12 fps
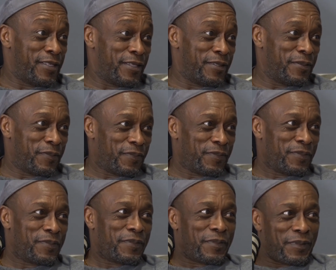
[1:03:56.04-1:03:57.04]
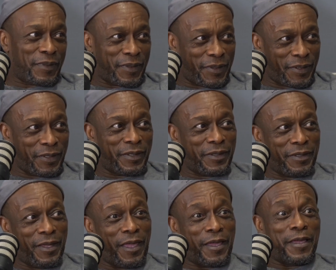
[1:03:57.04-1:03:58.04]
become sort of the punisher in their